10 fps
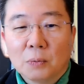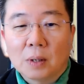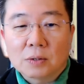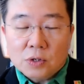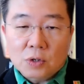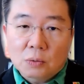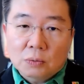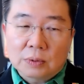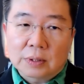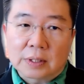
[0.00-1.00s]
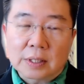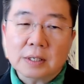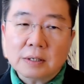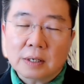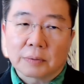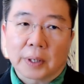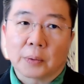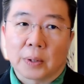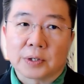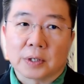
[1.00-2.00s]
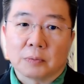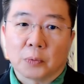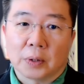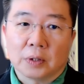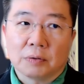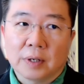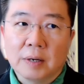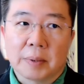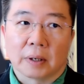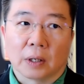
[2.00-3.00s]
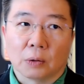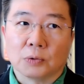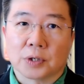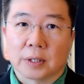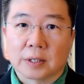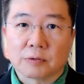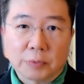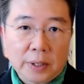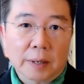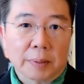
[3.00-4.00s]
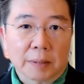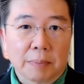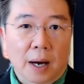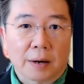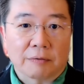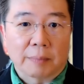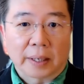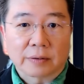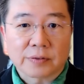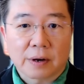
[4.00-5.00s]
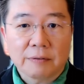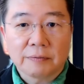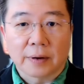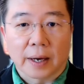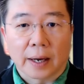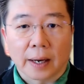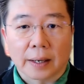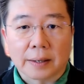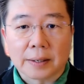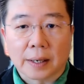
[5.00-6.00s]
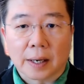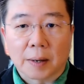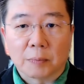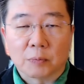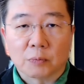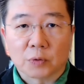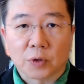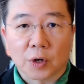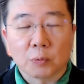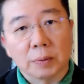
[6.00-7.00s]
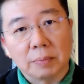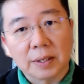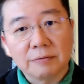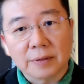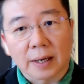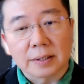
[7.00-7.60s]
Well, so this is a great question. When you think about inclusion, it's really a big part of Microsoft, and we believe that